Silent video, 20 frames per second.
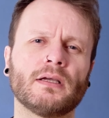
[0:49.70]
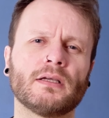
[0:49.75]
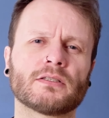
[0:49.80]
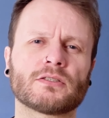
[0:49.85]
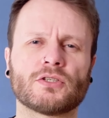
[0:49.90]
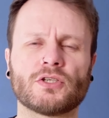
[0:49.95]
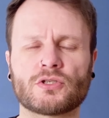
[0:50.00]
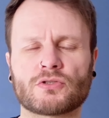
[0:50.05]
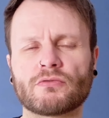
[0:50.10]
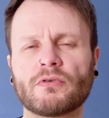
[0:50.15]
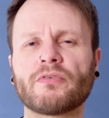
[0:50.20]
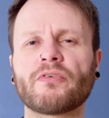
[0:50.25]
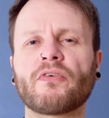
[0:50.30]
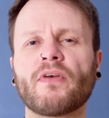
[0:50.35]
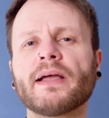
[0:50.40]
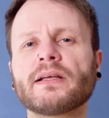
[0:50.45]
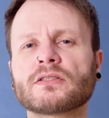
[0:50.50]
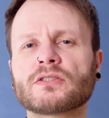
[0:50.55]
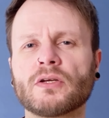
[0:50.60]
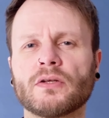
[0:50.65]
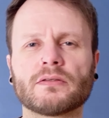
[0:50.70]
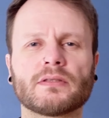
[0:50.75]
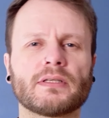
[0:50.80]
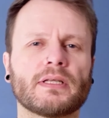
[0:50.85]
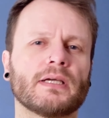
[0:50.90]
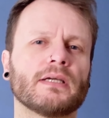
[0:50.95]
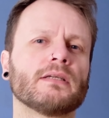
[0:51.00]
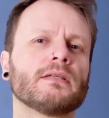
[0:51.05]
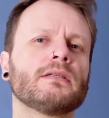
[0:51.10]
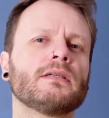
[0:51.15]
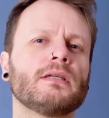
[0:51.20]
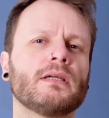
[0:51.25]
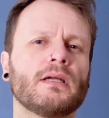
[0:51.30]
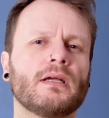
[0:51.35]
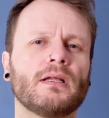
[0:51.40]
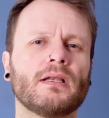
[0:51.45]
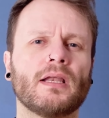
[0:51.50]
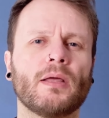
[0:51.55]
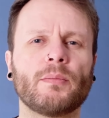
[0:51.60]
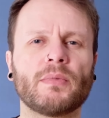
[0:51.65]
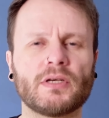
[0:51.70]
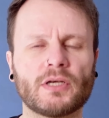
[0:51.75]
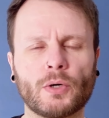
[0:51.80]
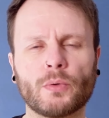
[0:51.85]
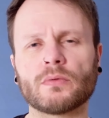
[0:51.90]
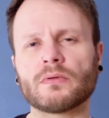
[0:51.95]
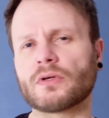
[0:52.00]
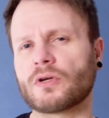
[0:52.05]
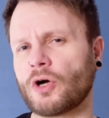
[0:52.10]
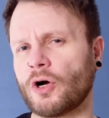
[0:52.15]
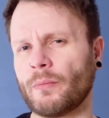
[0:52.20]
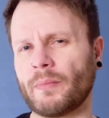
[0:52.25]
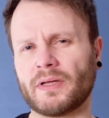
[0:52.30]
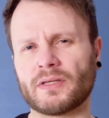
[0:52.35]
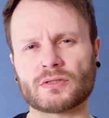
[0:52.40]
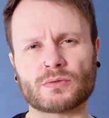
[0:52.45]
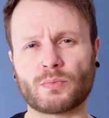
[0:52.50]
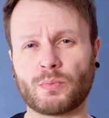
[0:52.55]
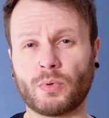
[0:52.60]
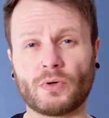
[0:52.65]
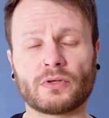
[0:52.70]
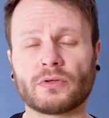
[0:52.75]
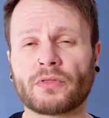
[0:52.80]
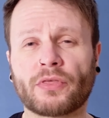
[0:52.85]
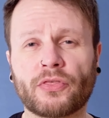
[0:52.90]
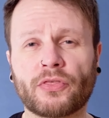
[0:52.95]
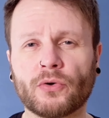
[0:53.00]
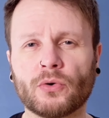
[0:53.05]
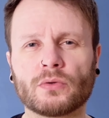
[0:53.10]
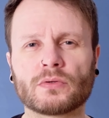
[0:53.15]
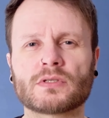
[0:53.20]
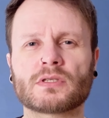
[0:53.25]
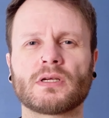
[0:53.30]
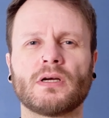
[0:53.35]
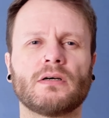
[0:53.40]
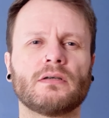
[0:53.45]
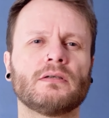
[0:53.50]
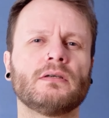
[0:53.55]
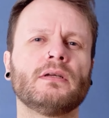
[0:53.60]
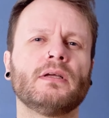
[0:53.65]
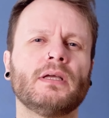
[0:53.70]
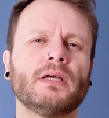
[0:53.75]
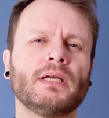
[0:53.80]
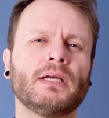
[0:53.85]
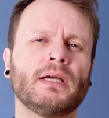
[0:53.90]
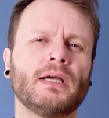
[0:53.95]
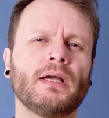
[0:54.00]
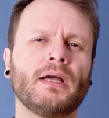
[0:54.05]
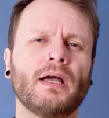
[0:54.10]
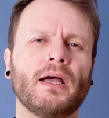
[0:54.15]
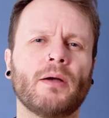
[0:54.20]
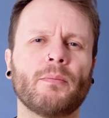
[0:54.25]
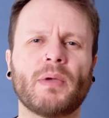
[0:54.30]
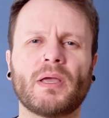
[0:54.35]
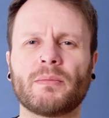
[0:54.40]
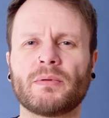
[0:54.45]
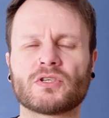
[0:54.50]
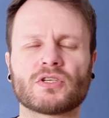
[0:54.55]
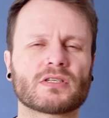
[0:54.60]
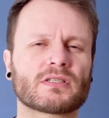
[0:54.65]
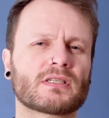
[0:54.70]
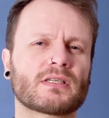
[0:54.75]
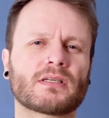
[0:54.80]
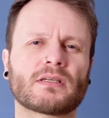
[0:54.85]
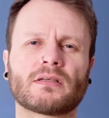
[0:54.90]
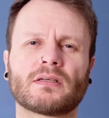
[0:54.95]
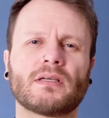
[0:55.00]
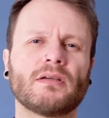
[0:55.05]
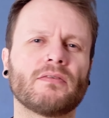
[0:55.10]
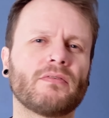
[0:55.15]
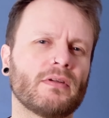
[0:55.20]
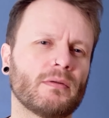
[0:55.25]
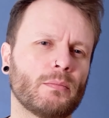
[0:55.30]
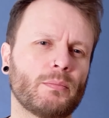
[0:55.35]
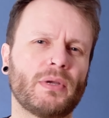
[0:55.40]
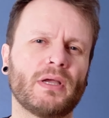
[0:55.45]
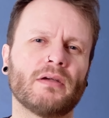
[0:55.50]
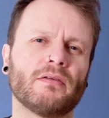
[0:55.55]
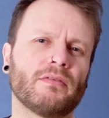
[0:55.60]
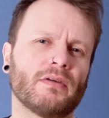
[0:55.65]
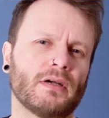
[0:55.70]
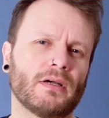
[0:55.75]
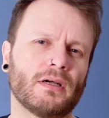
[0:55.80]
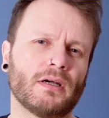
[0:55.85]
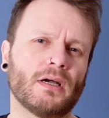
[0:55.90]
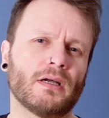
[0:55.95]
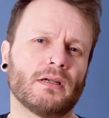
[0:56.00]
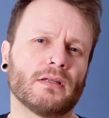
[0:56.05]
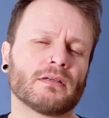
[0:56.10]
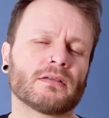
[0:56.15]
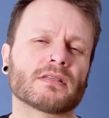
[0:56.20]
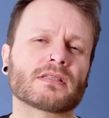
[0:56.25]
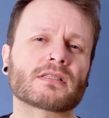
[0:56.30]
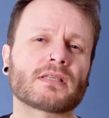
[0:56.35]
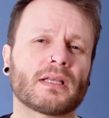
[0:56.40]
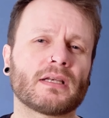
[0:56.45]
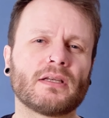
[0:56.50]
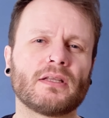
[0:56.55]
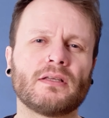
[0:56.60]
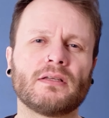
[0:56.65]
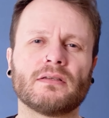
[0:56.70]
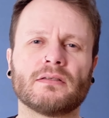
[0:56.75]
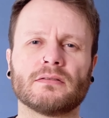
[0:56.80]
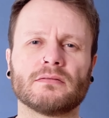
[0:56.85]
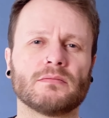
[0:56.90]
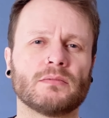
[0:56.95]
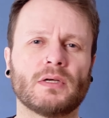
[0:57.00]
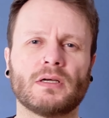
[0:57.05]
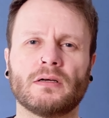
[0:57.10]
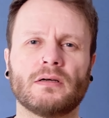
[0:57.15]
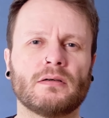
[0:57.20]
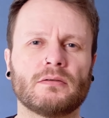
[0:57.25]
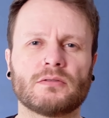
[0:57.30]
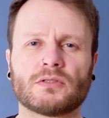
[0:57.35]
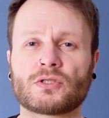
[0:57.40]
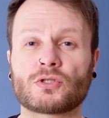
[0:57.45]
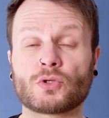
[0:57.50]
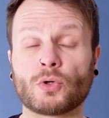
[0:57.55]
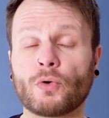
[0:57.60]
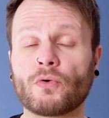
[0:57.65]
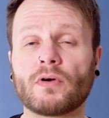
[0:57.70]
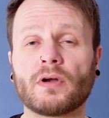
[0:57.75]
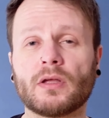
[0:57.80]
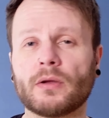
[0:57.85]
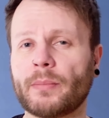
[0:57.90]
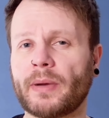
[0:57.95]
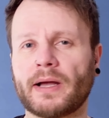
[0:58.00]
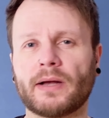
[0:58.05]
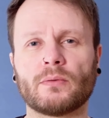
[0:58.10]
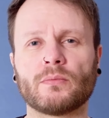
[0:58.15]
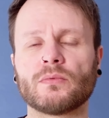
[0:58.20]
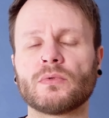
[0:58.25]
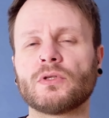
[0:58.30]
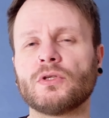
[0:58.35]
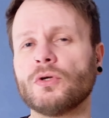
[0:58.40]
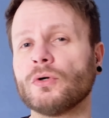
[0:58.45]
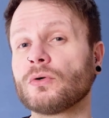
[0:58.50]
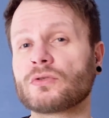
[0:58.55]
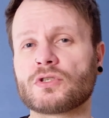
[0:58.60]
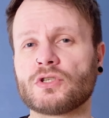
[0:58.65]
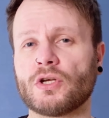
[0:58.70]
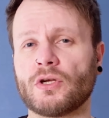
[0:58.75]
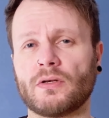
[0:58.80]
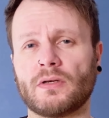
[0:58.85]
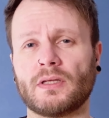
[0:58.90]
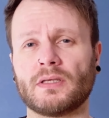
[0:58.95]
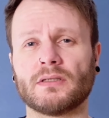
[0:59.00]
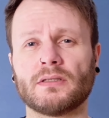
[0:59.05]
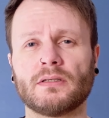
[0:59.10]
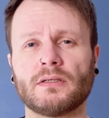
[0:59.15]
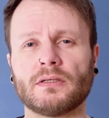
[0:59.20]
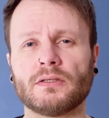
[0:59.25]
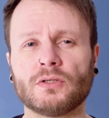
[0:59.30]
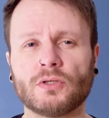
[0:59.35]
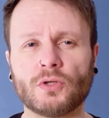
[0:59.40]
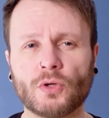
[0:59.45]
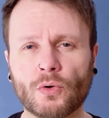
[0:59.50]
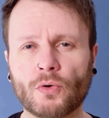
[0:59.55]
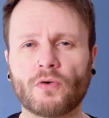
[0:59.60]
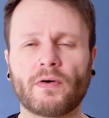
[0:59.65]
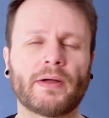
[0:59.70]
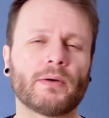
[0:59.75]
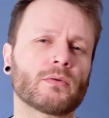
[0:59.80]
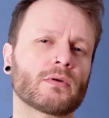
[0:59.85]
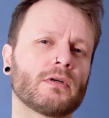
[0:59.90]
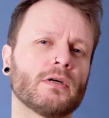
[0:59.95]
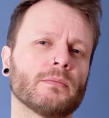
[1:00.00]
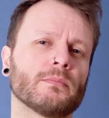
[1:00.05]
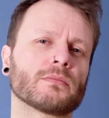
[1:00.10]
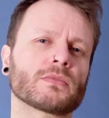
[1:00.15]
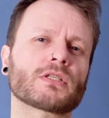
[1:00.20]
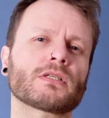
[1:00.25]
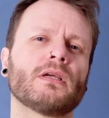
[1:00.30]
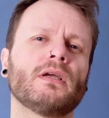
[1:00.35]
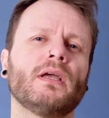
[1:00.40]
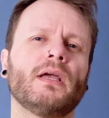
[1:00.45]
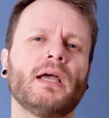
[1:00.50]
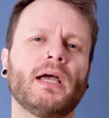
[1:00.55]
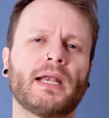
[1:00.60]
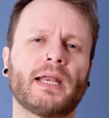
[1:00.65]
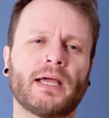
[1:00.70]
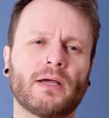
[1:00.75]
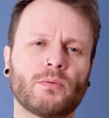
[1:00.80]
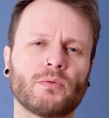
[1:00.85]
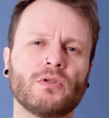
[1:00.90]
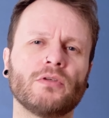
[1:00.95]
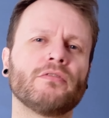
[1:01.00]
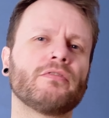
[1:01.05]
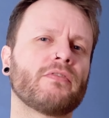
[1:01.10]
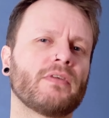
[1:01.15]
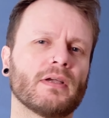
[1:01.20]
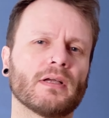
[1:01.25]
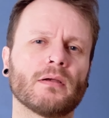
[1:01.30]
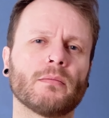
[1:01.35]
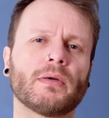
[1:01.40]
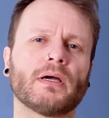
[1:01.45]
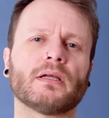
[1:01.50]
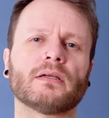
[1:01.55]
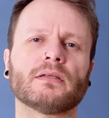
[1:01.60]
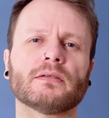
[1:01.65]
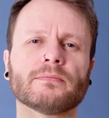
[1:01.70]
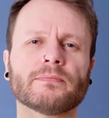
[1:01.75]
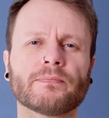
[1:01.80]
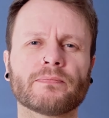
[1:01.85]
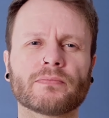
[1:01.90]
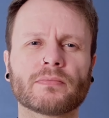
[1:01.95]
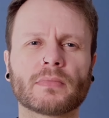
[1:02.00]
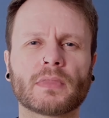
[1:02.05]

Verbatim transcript: So just reflect on that. Let me know in the comments what your thoughts are, and maybe just give it a bit of a, an understanding and story about your journey and your outcomes and how you feel about it.